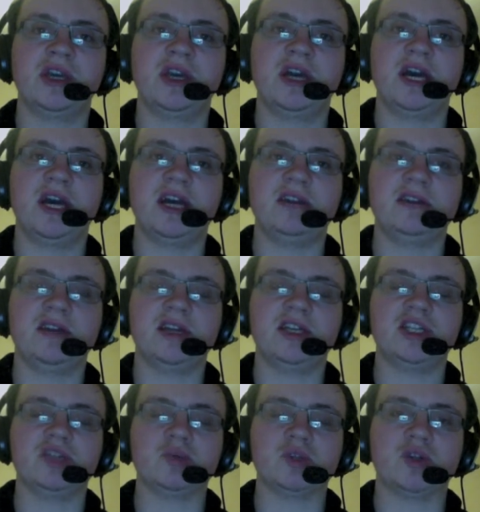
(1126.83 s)
And
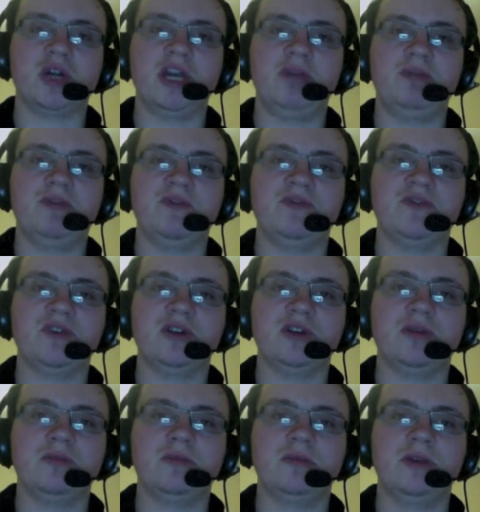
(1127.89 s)
subscribe
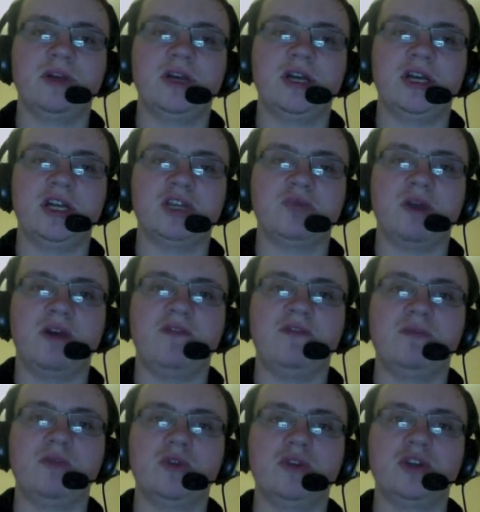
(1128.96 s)
for as well for
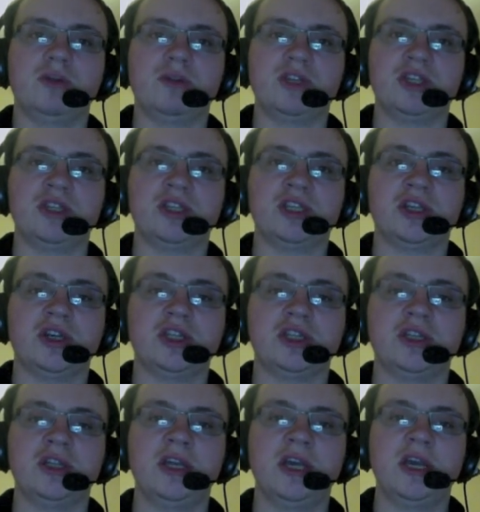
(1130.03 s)
more topics of
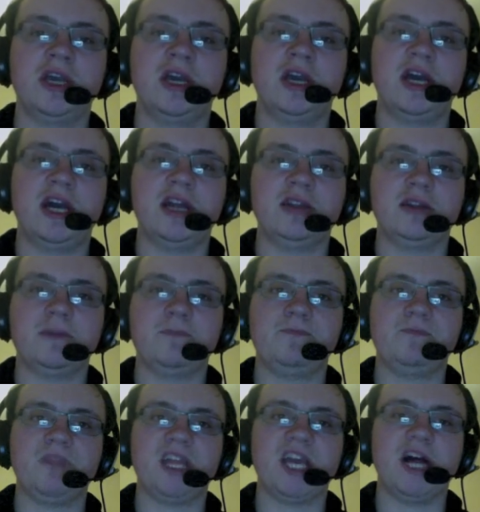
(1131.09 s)
discussion. And
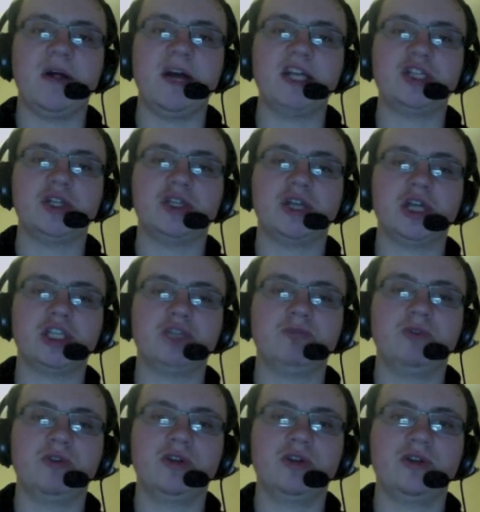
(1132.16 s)
I'll actually touch
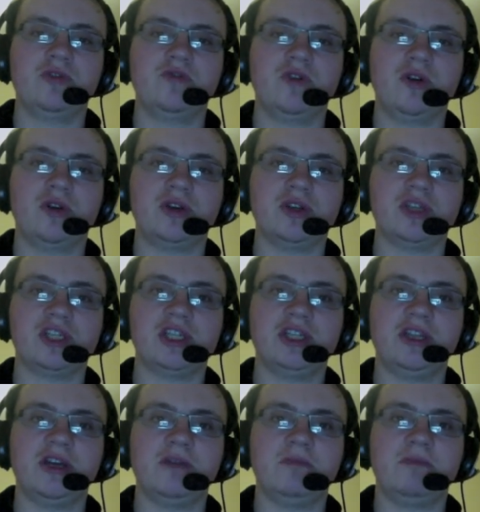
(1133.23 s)
more on the Rock
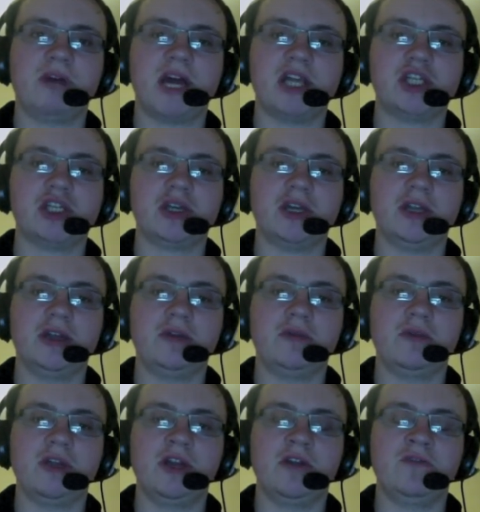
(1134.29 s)
Cena match in a
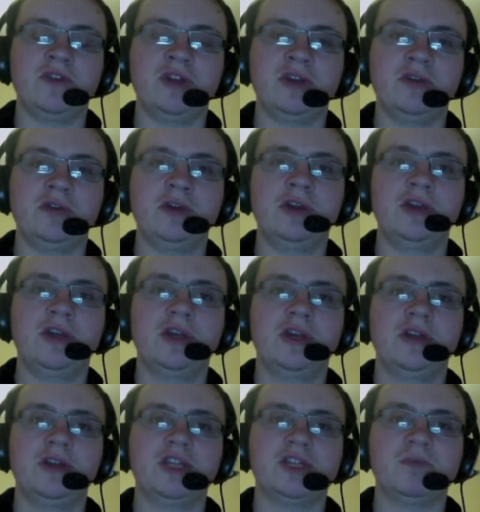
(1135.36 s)
later video
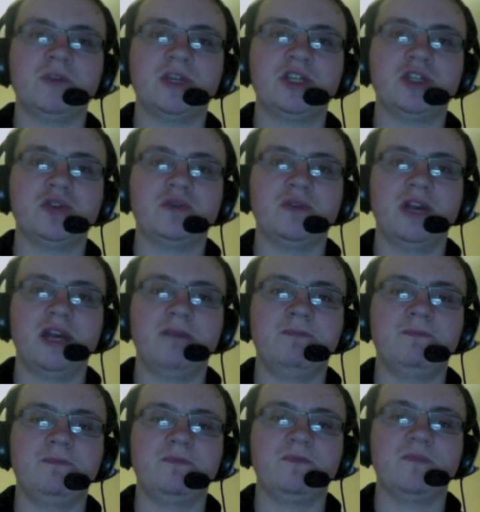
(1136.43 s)
this week.
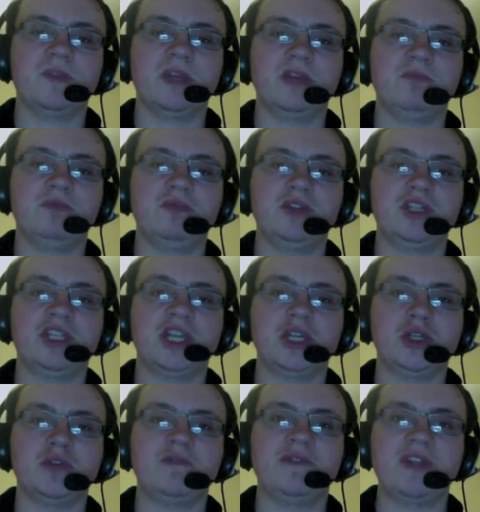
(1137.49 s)
So stay
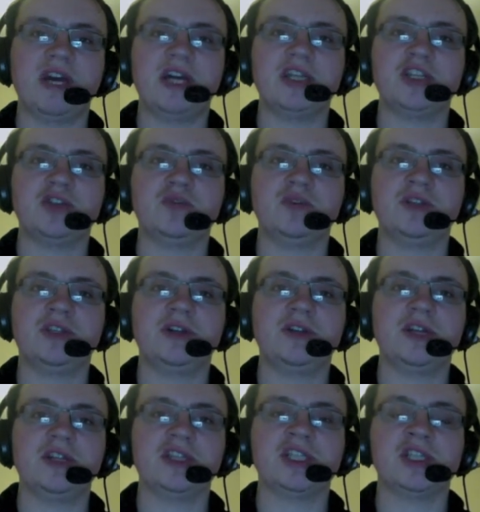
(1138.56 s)
tuned for that. So until
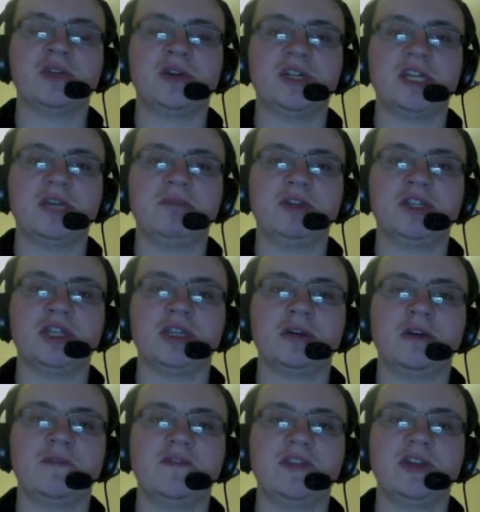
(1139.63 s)
then, this is Clarinetgamer signing
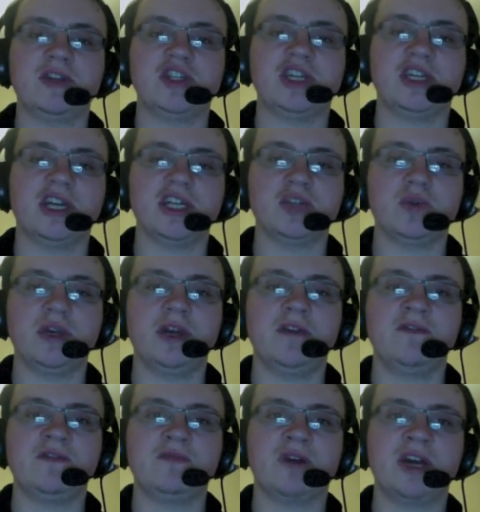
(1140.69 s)
off, and I'll see you guys later
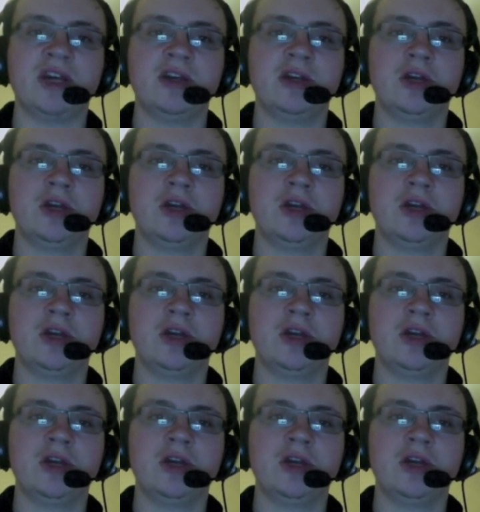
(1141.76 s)
for my